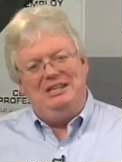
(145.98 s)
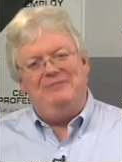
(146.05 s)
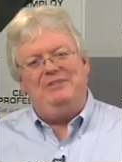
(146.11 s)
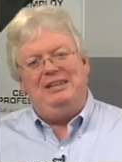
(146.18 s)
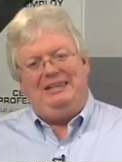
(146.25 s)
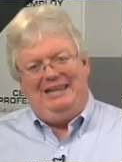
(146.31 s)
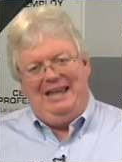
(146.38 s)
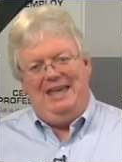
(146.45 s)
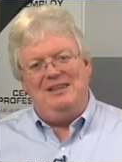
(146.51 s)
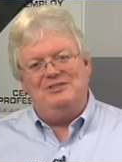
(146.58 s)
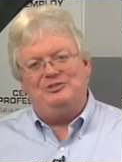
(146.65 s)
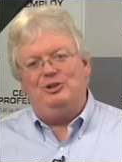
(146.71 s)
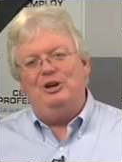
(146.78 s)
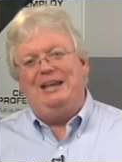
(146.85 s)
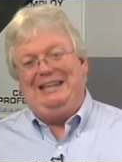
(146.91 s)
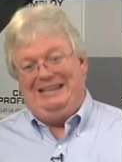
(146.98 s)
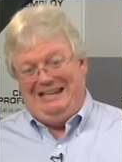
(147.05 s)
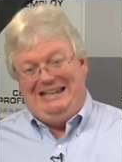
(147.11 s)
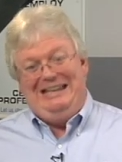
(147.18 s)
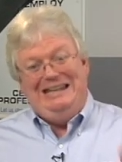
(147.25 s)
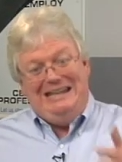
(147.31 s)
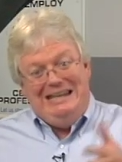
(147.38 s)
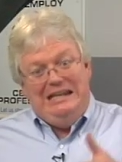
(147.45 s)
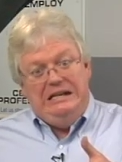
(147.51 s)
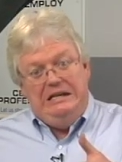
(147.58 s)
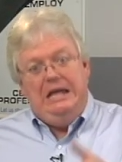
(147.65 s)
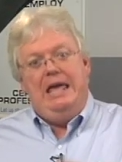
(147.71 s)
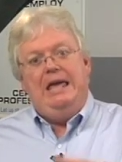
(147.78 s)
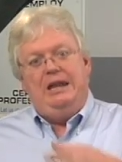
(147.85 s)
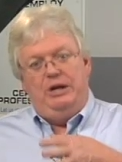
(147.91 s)
if the canister
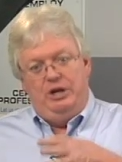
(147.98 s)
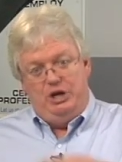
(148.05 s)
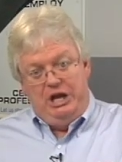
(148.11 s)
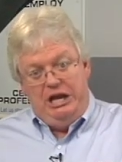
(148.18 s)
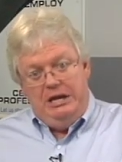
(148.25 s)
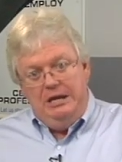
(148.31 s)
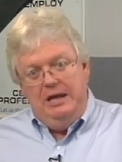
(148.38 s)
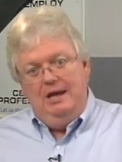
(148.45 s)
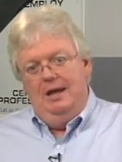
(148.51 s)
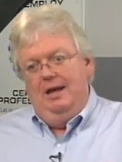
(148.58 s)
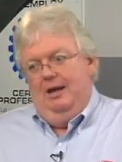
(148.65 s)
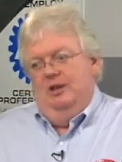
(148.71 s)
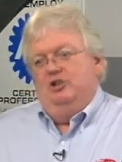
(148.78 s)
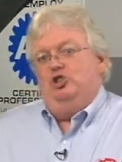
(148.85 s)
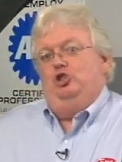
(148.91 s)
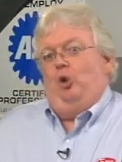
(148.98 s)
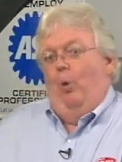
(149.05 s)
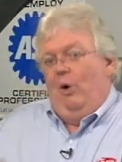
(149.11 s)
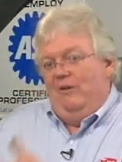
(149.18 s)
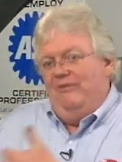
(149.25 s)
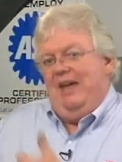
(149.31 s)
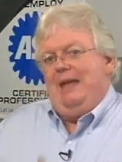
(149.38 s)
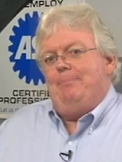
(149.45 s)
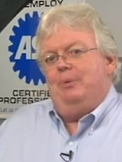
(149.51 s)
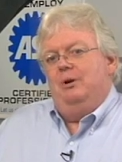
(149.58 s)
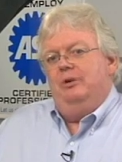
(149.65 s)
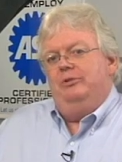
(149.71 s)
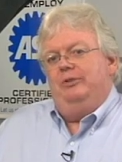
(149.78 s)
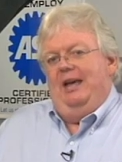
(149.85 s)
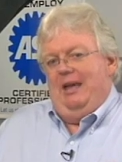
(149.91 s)
indeed did store
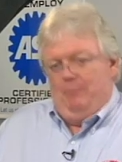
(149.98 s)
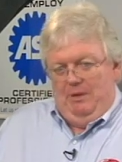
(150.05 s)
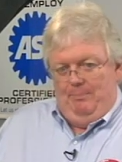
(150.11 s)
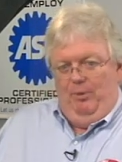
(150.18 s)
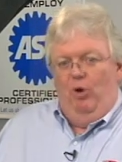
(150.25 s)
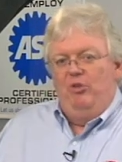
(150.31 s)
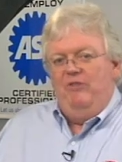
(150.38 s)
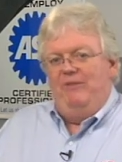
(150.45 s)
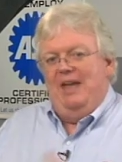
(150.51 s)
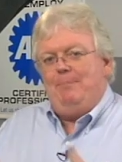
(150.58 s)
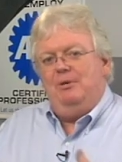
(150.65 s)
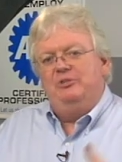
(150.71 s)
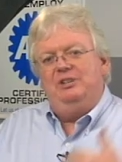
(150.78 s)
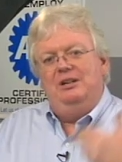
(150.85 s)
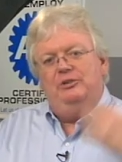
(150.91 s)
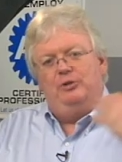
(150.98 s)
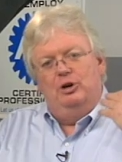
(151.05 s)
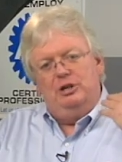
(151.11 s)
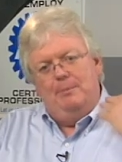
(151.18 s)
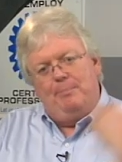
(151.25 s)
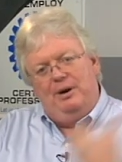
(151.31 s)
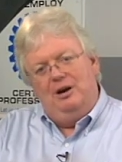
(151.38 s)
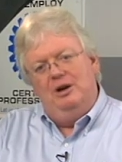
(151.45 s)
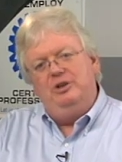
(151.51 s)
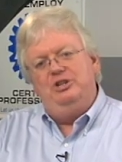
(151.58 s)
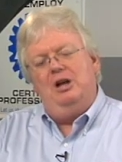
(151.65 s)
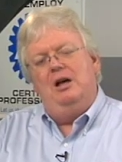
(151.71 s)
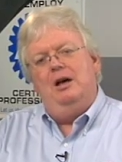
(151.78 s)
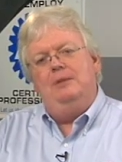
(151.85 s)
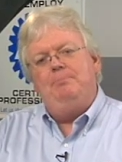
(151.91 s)
vapors, and we pull the vapors in, turn the purge
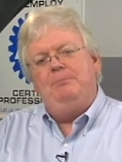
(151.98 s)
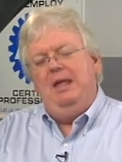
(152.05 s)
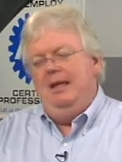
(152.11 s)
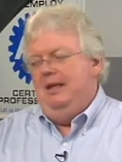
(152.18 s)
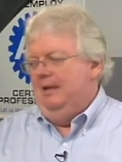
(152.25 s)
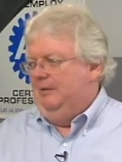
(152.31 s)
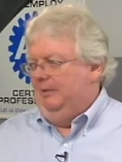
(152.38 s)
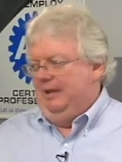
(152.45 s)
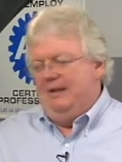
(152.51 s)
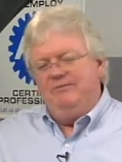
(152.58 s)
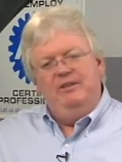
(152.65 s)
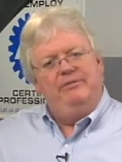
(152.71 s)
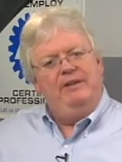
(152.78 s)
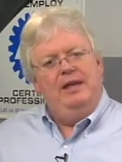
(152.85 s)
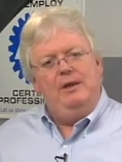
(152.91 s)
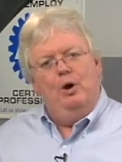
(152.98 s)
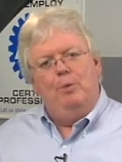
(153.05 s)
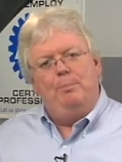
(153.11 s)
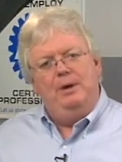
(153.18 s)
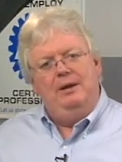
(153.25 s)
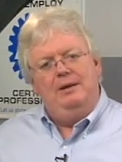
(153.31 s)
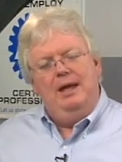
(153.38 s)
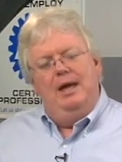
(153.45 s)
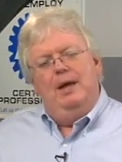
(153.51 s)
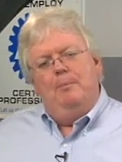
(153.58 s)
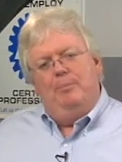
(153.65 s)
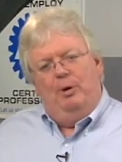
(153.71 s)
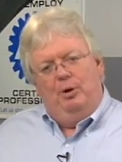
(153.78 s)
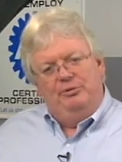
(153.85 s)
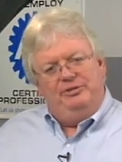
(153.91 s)
on, leave the vent open,
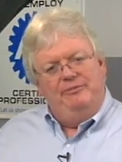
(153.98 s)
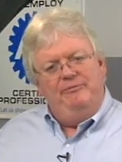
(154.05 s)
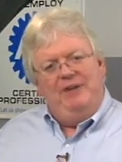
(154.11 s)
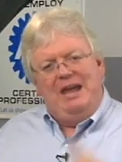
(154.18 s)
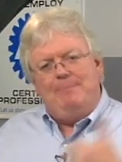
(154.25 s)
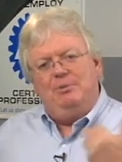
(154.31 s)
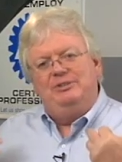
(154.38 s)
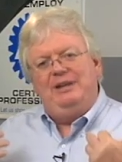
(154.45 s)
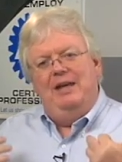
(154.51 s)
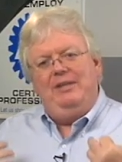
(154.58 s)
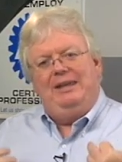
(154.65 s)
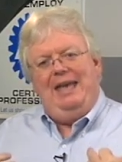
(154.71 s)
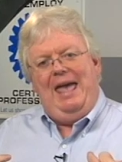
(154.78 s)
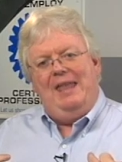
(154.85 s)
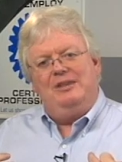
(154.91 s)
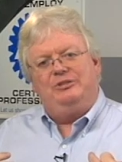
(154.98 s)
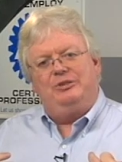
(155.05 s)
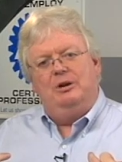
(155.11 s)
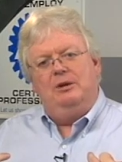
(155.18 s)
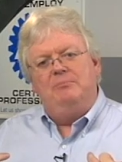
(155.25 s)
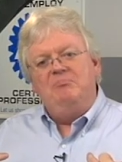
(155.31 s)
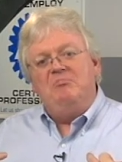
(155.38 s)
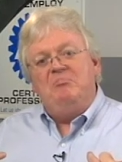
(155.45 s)
pull some vapors out of the canister,